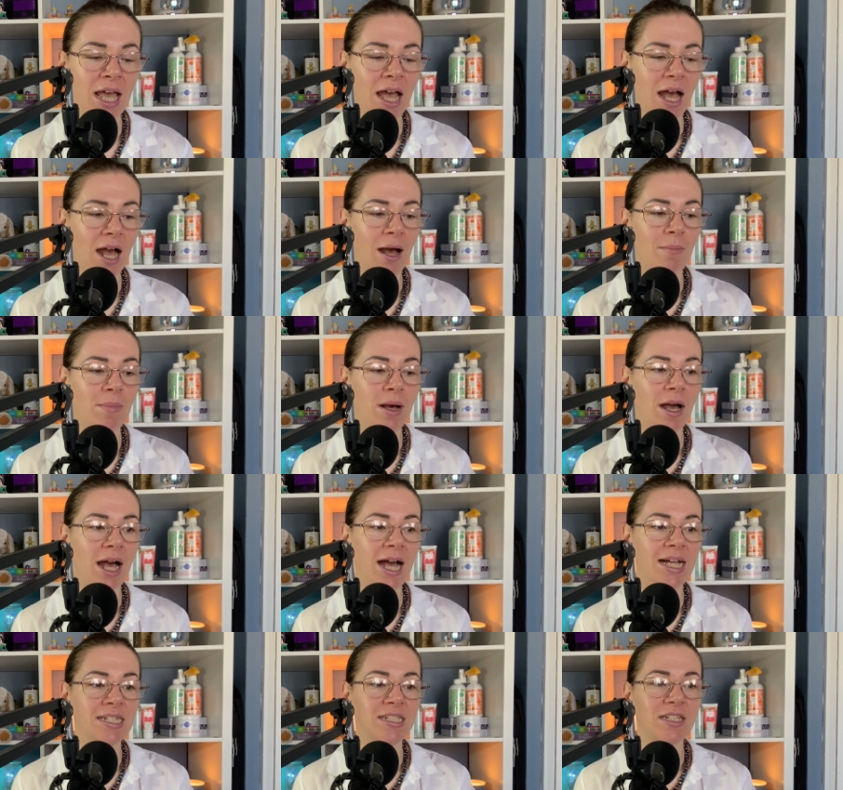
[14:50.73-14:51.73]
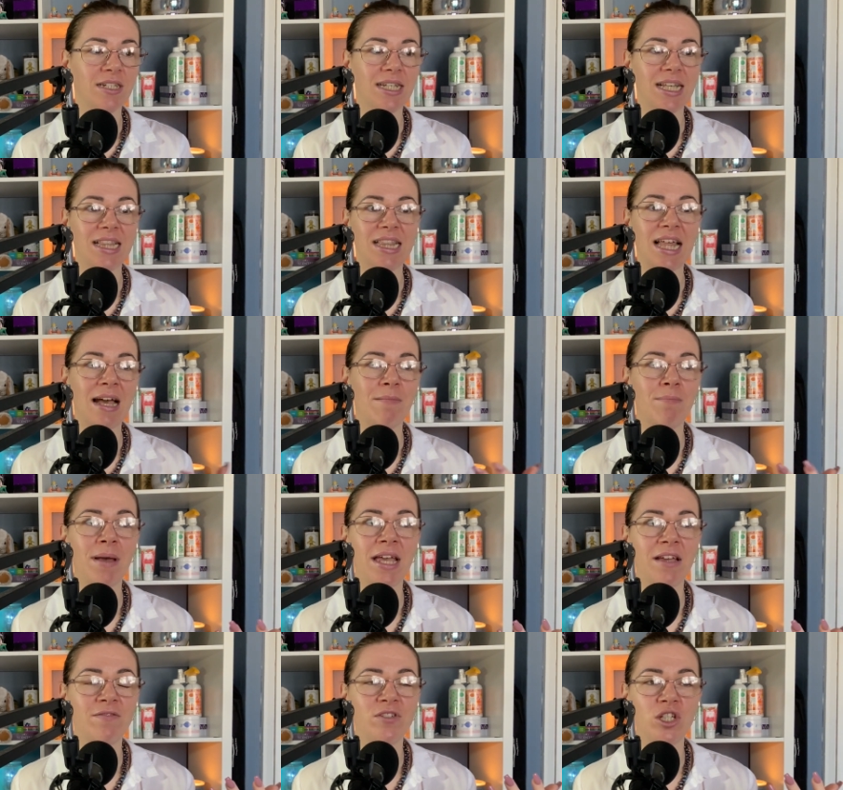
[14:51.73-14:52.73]
And that
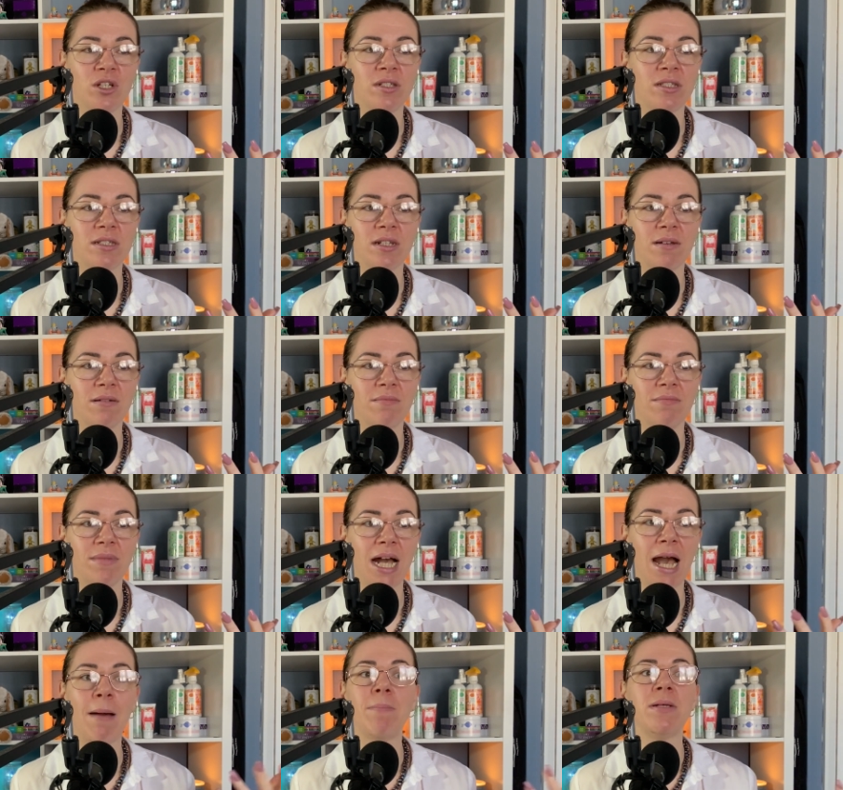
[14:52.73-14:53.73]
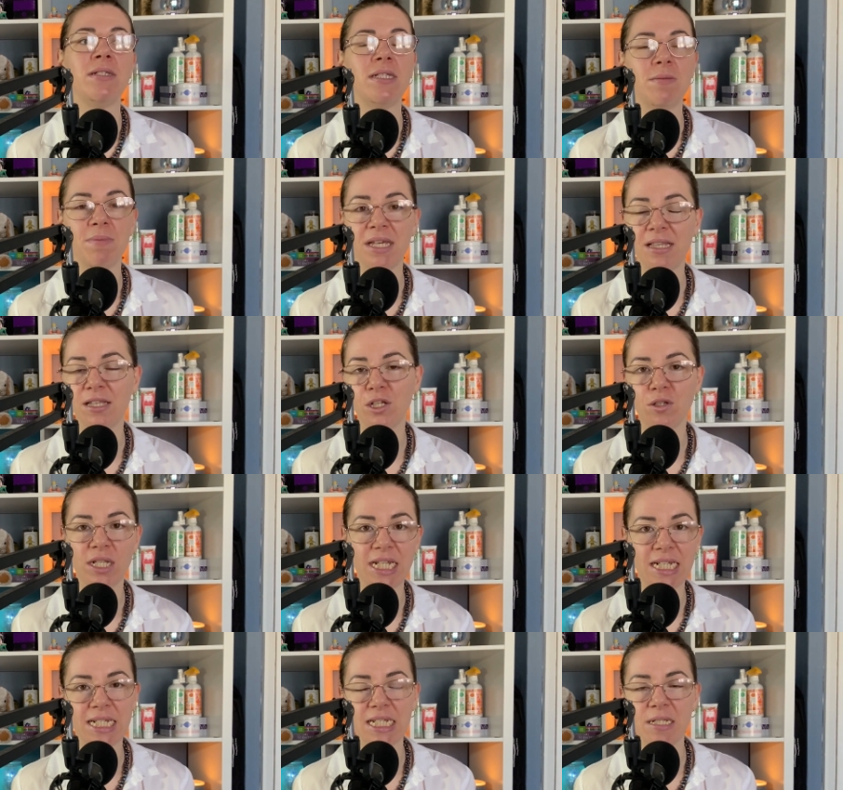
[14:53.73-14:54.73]
may have just happened to be that you
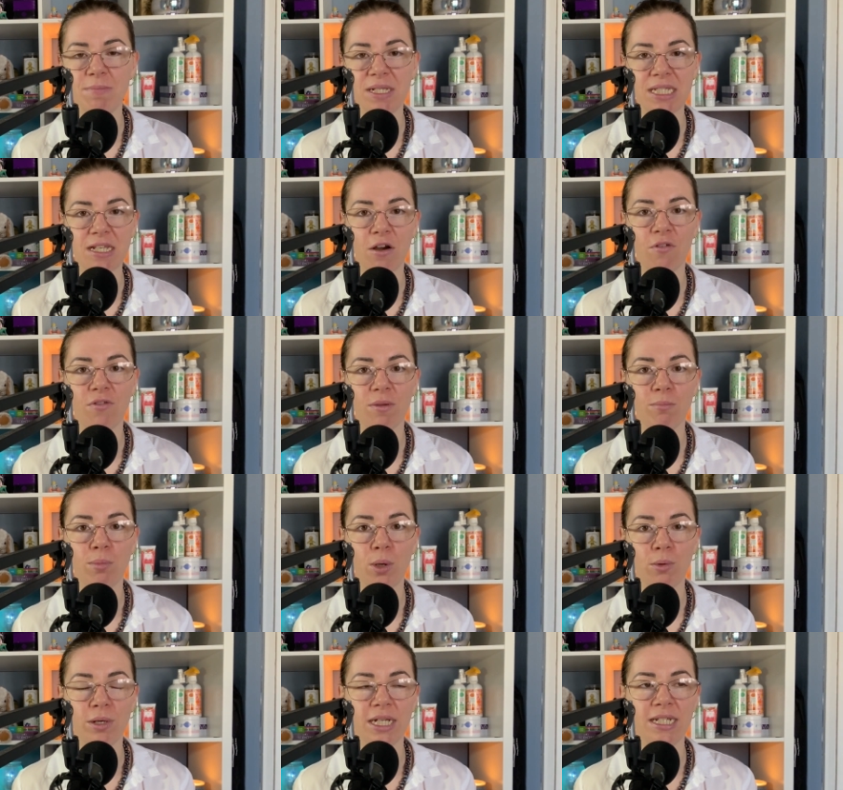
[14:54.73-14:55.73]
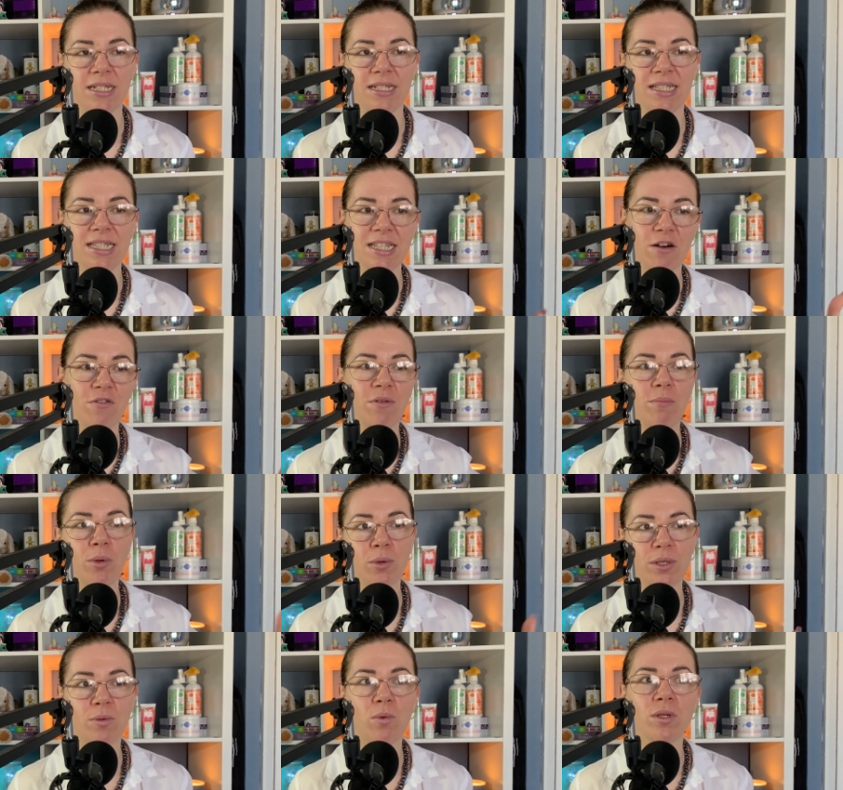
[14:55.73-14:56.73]
needed to be self-employed, and
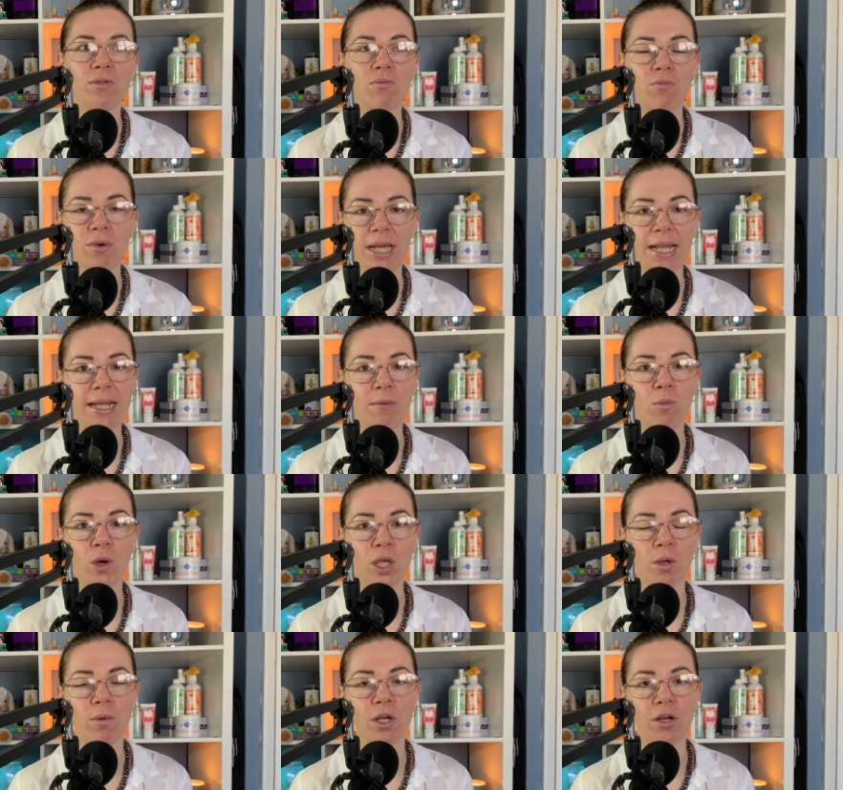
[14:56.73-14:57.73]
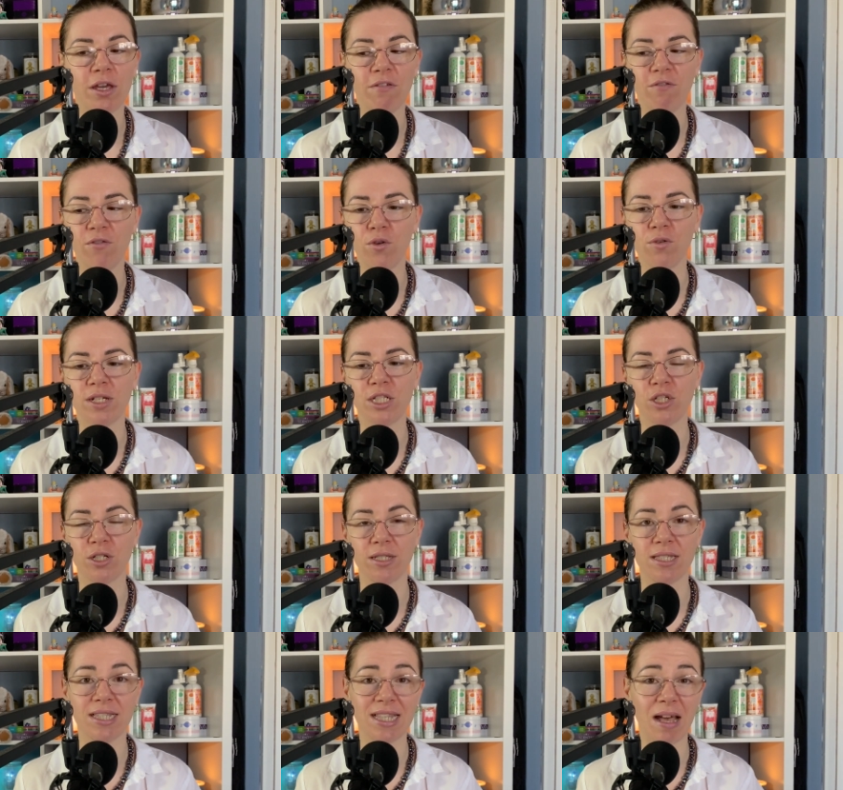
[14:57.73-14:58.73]
self-employed wasn't really what you were looking for. It's
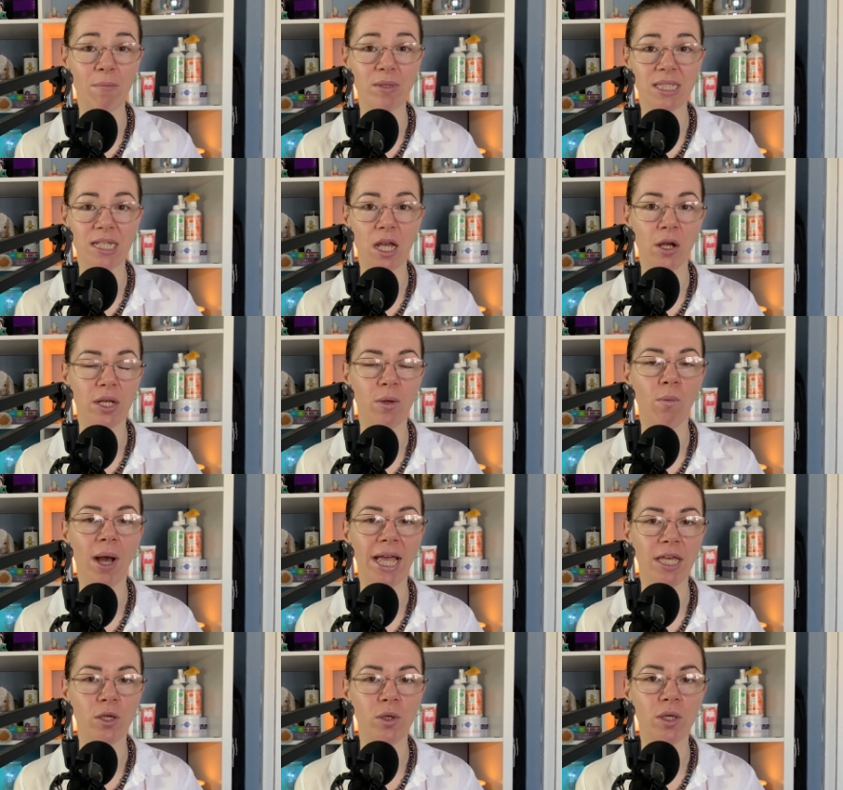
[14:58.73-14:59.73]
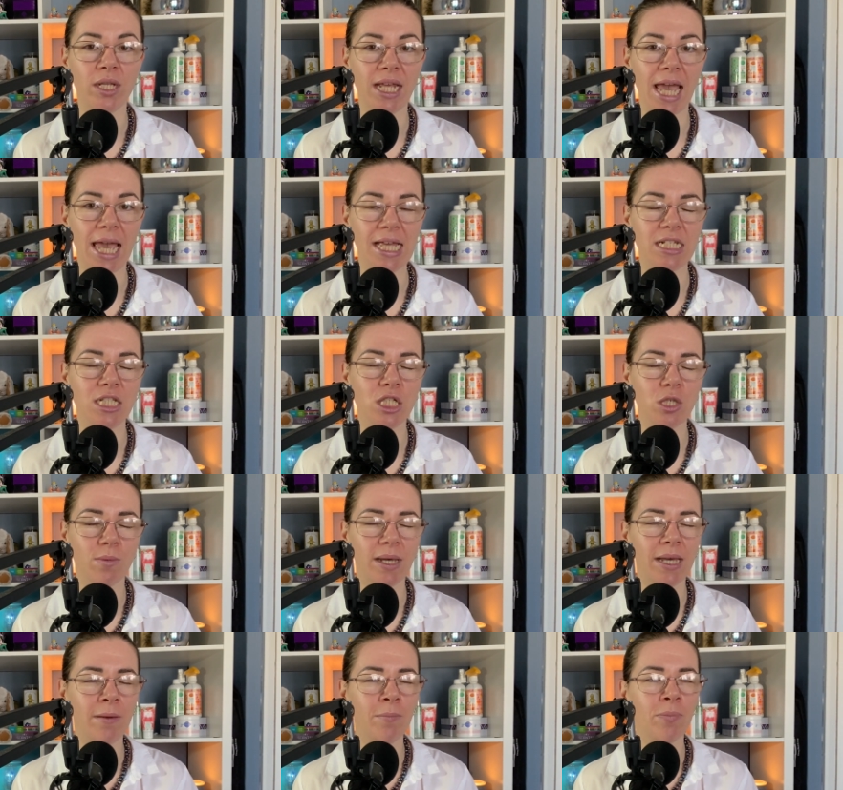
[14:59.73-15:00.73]
just that was the only way you could get into
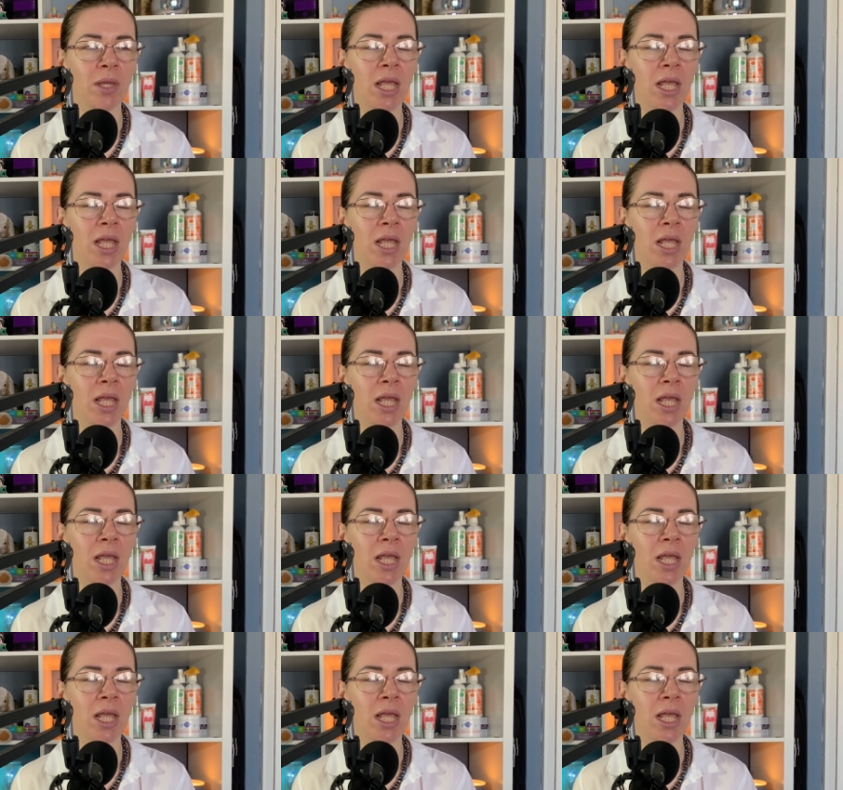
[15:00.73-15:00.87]
it.